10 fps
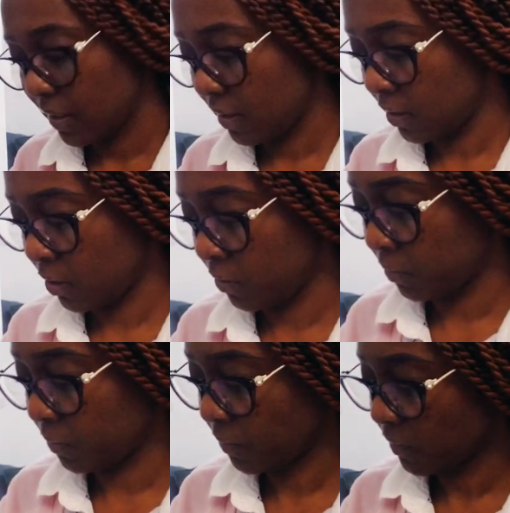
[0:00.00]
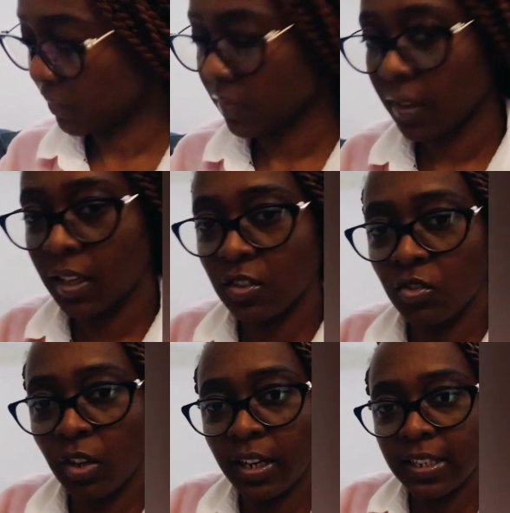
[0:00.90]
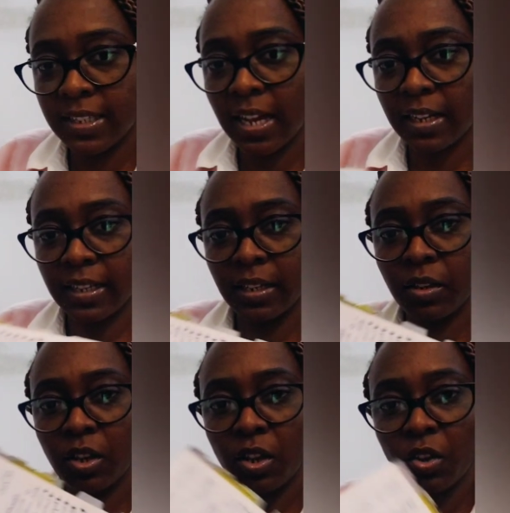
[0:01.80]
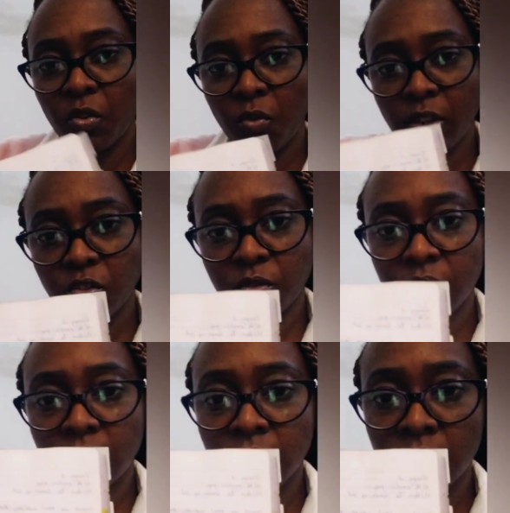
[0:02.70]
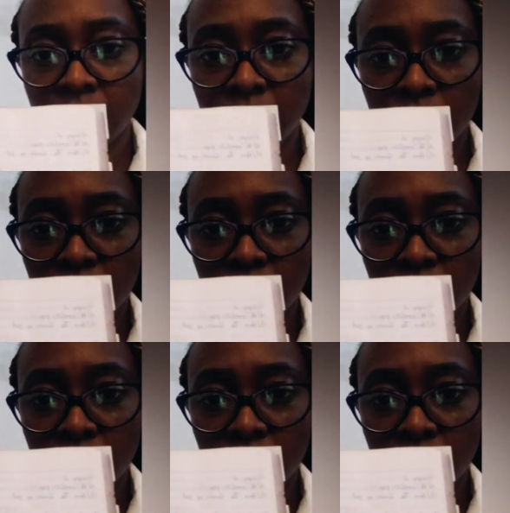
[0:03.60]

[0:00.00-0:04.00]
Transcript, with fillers: um, is not exactly what you need